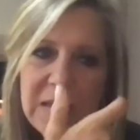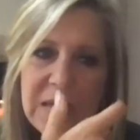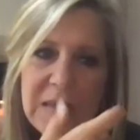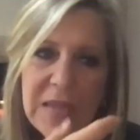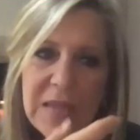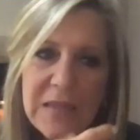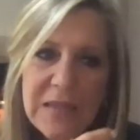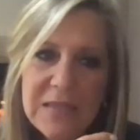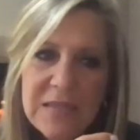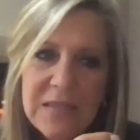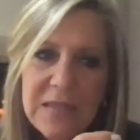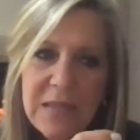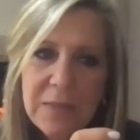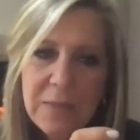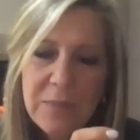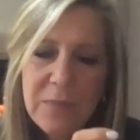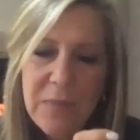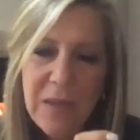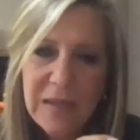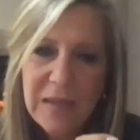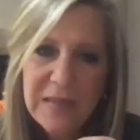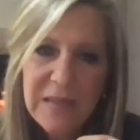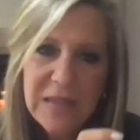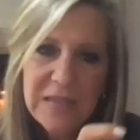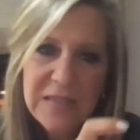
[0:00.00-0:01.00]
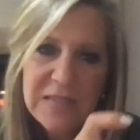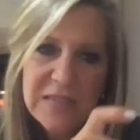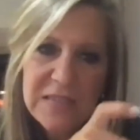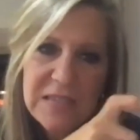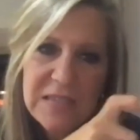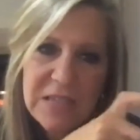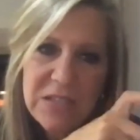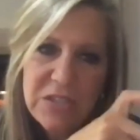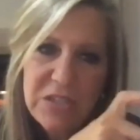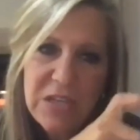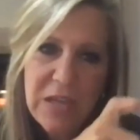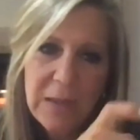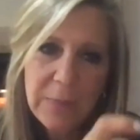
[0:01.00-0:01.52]
and make that
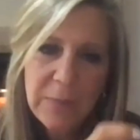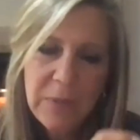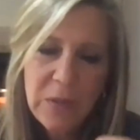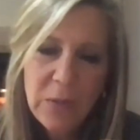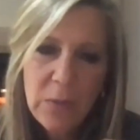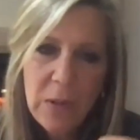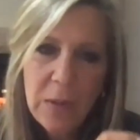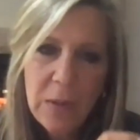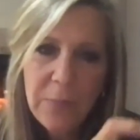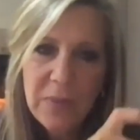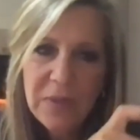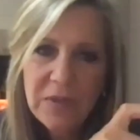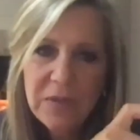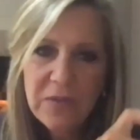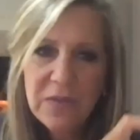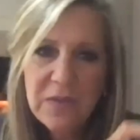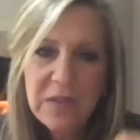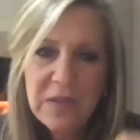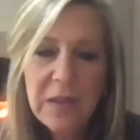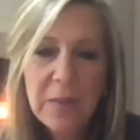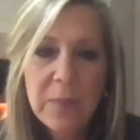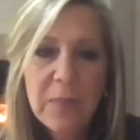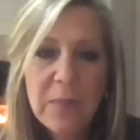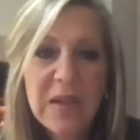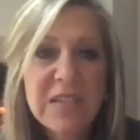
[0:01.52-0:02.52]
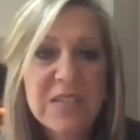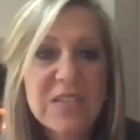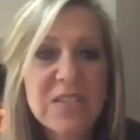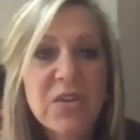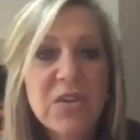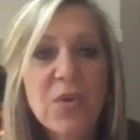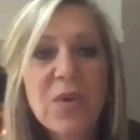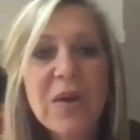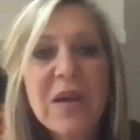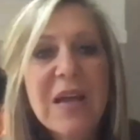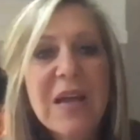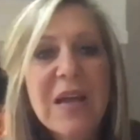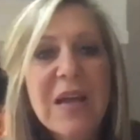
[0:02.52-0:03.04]
C shape go up under the gum line.
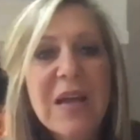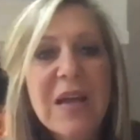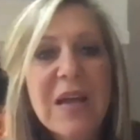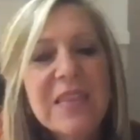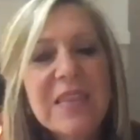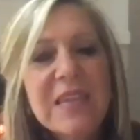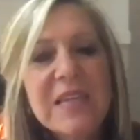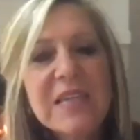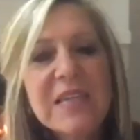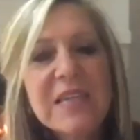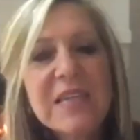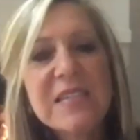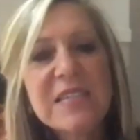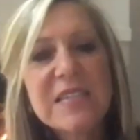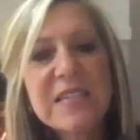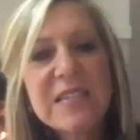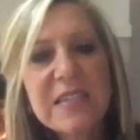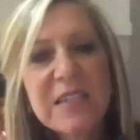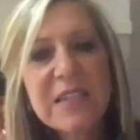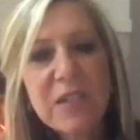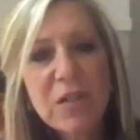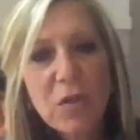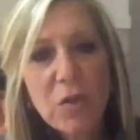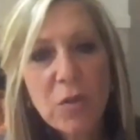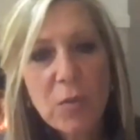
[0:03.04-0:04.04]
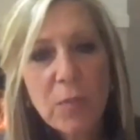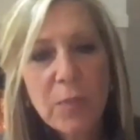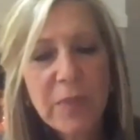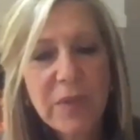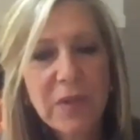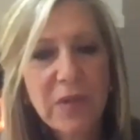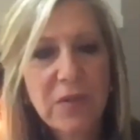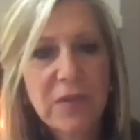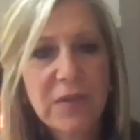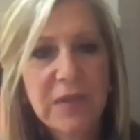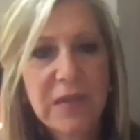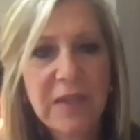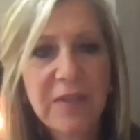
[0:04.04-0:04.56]
So these skill
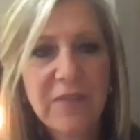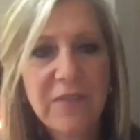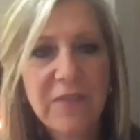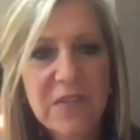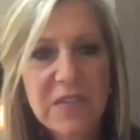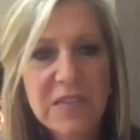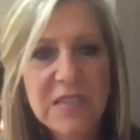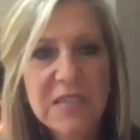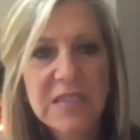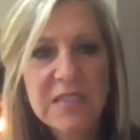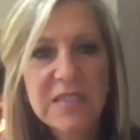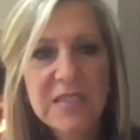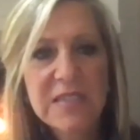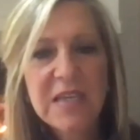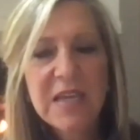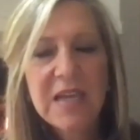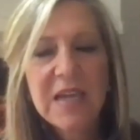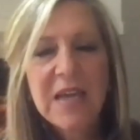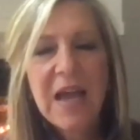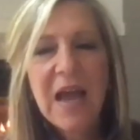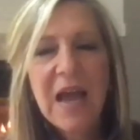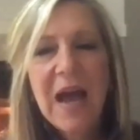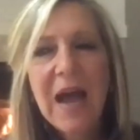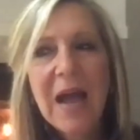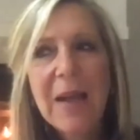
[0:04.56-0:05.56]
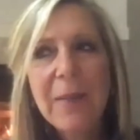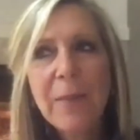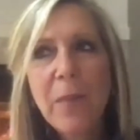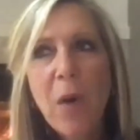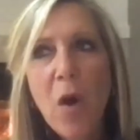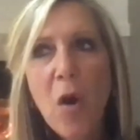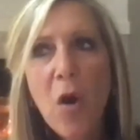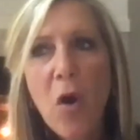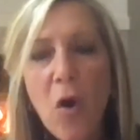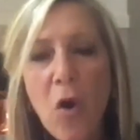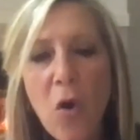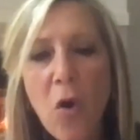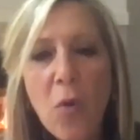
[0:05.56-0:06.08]
building visits, I'm
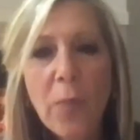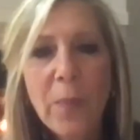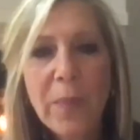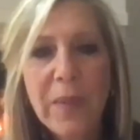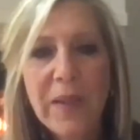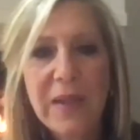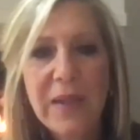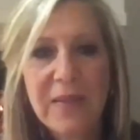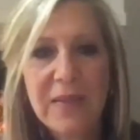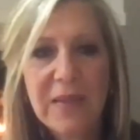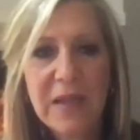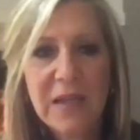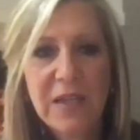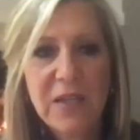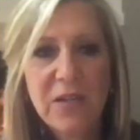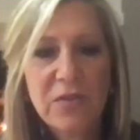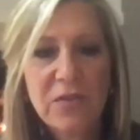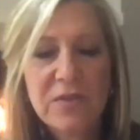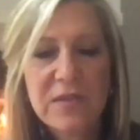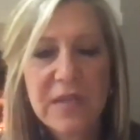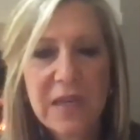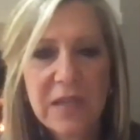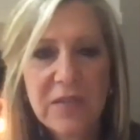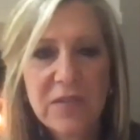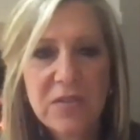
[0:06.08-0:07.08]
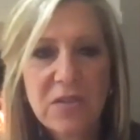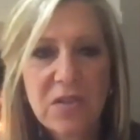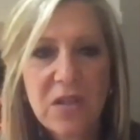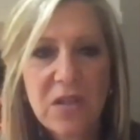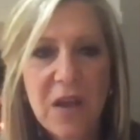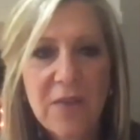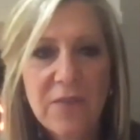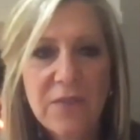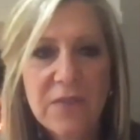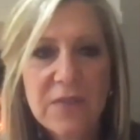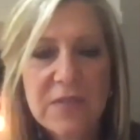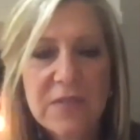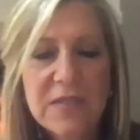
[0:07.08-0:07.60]
hoping that your dental
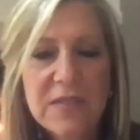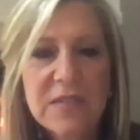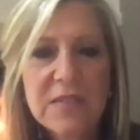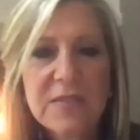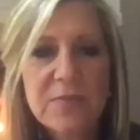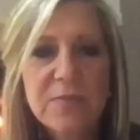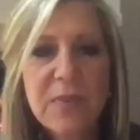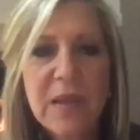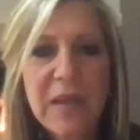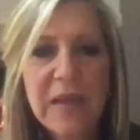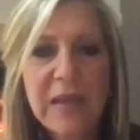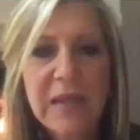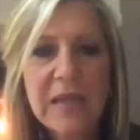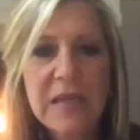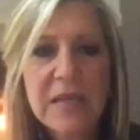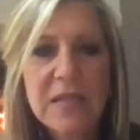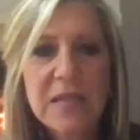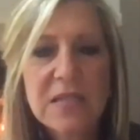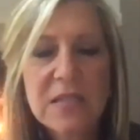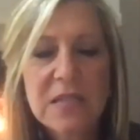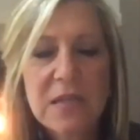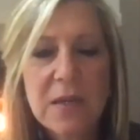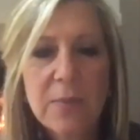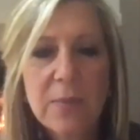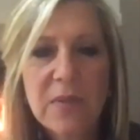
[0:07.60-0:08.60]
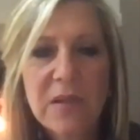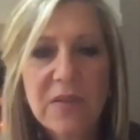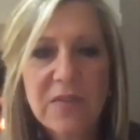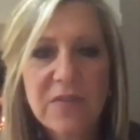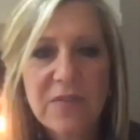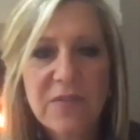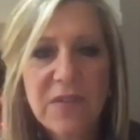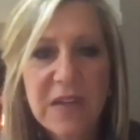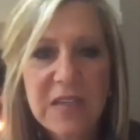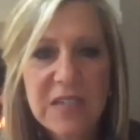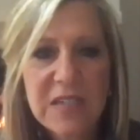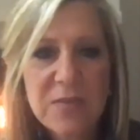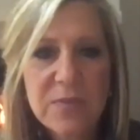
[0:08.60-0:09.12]
office is making some
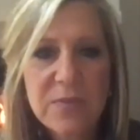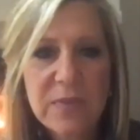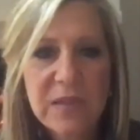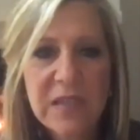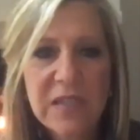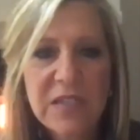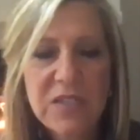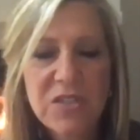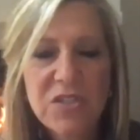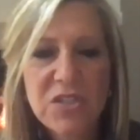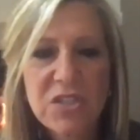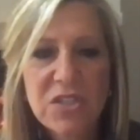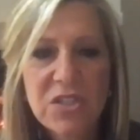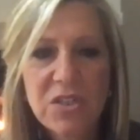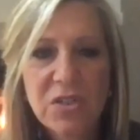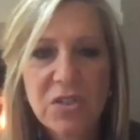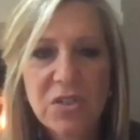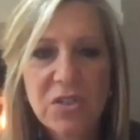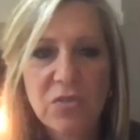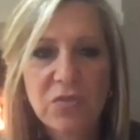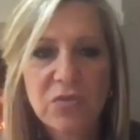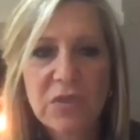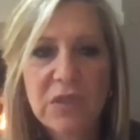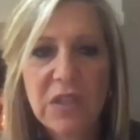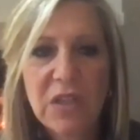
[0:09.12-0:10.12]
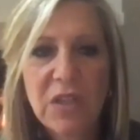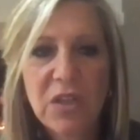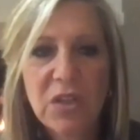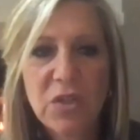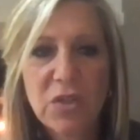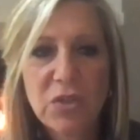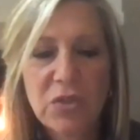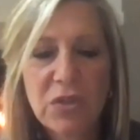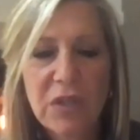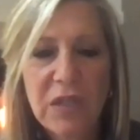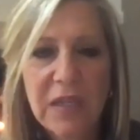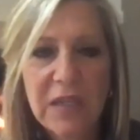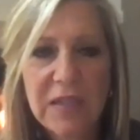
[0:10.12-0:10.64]
investment in children
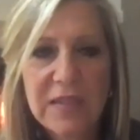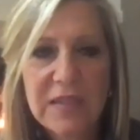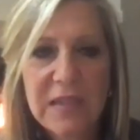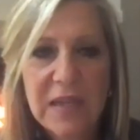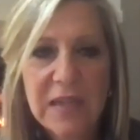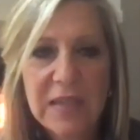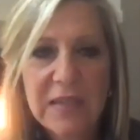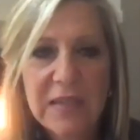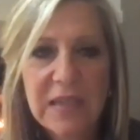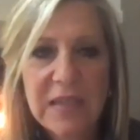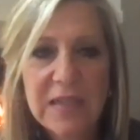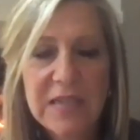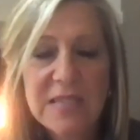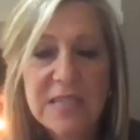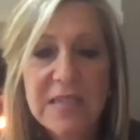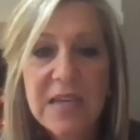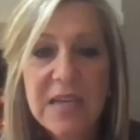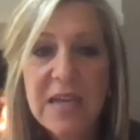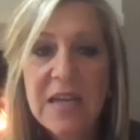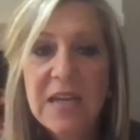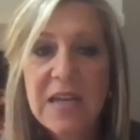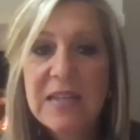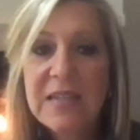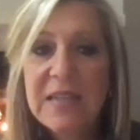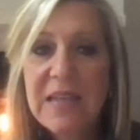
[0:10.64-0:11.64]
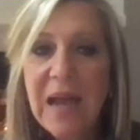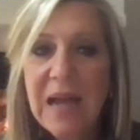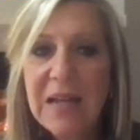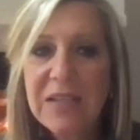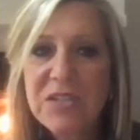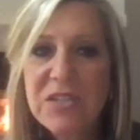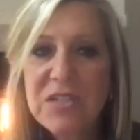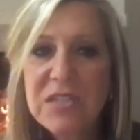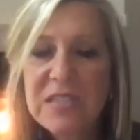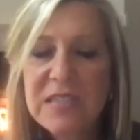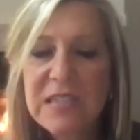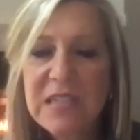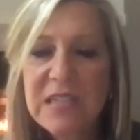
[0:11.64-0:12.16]
learning techniques, not
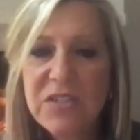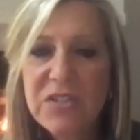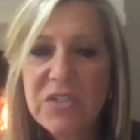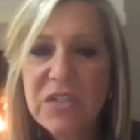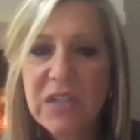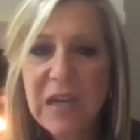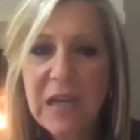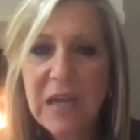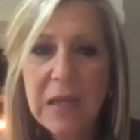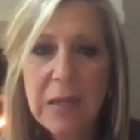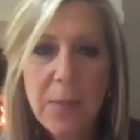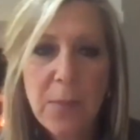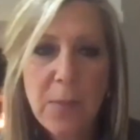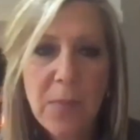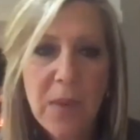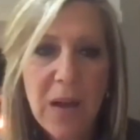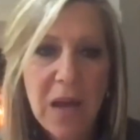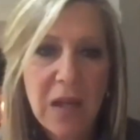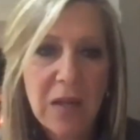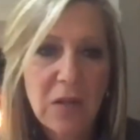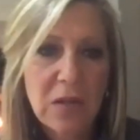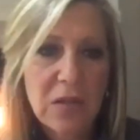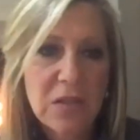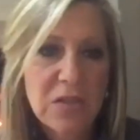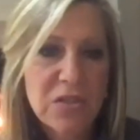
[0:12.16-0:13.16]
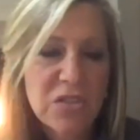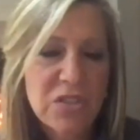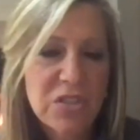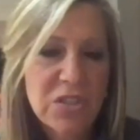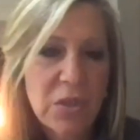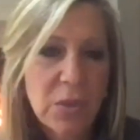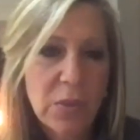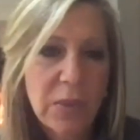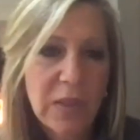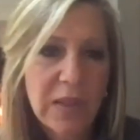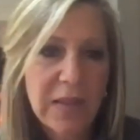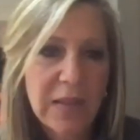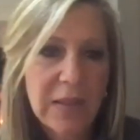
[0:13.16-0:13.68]
just teaching on a model and
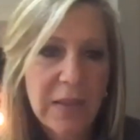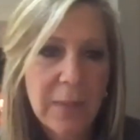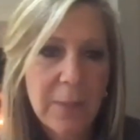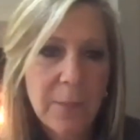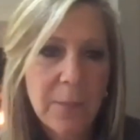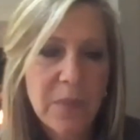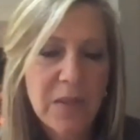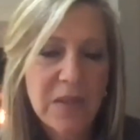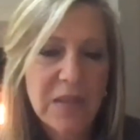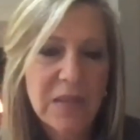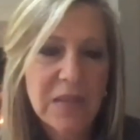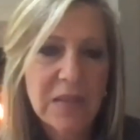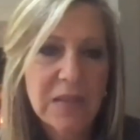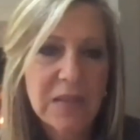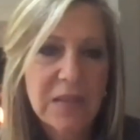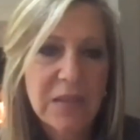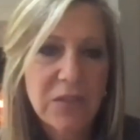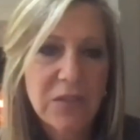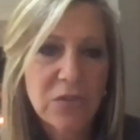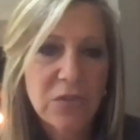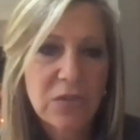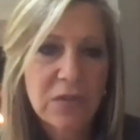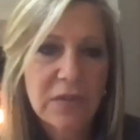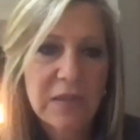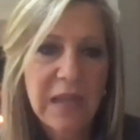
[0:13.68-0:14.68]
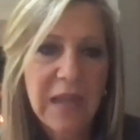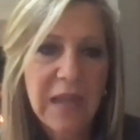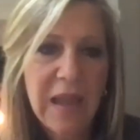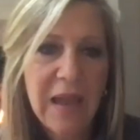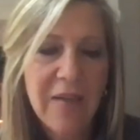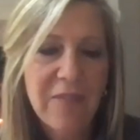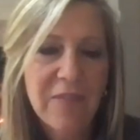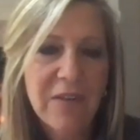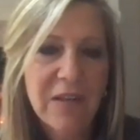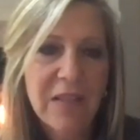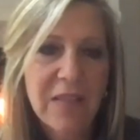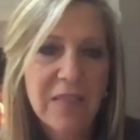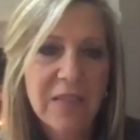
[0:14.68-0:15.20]
showing them, but literally
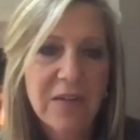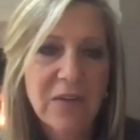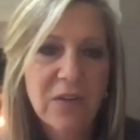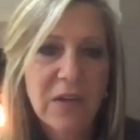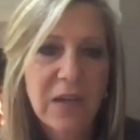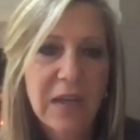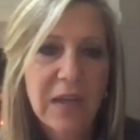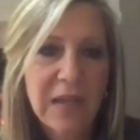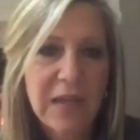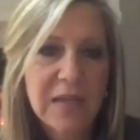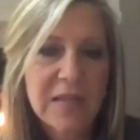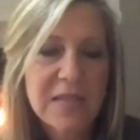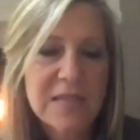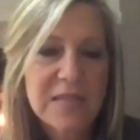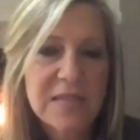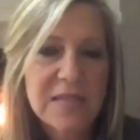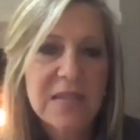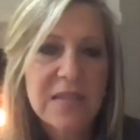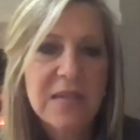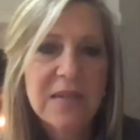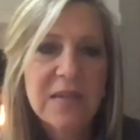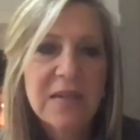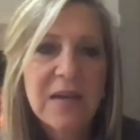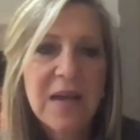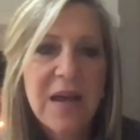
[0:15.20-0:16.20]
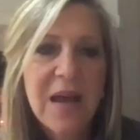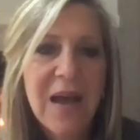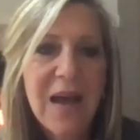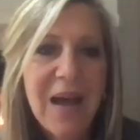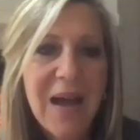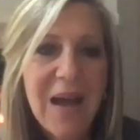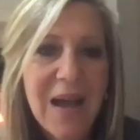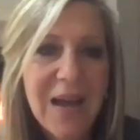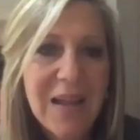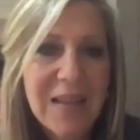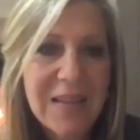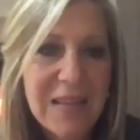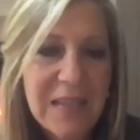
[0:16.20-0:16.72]
having their hands
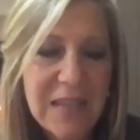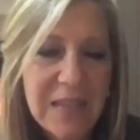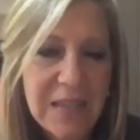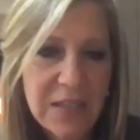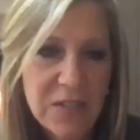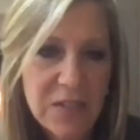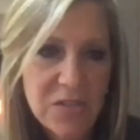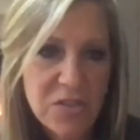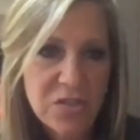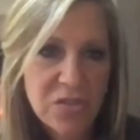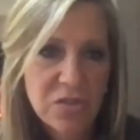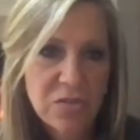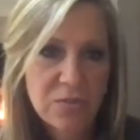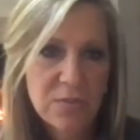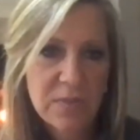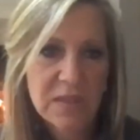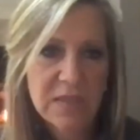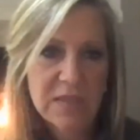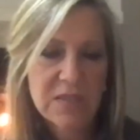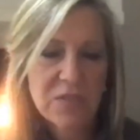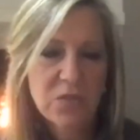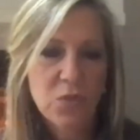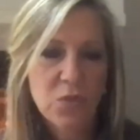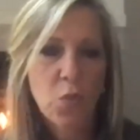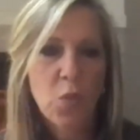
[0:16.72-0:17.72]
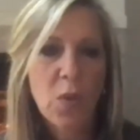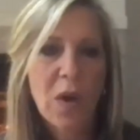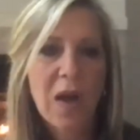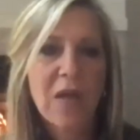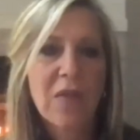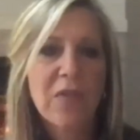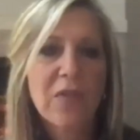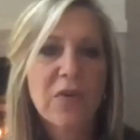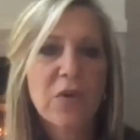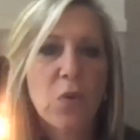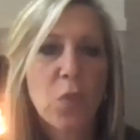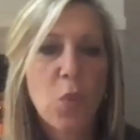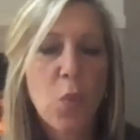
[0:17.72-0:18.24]
on the instruments while
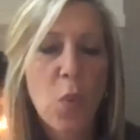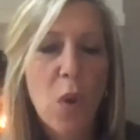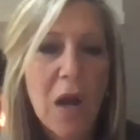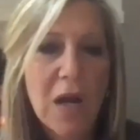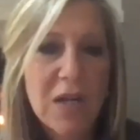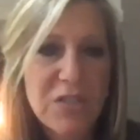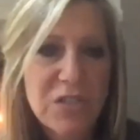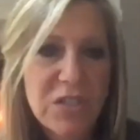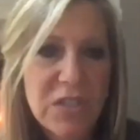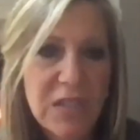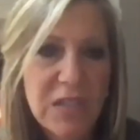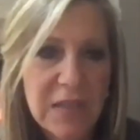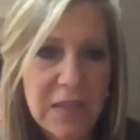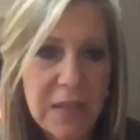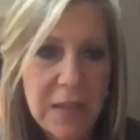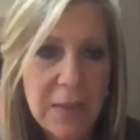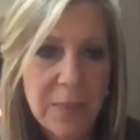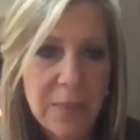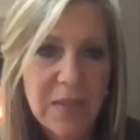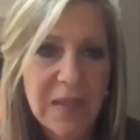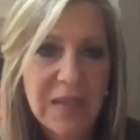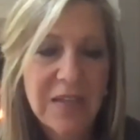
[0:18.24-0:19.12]
they're watching them.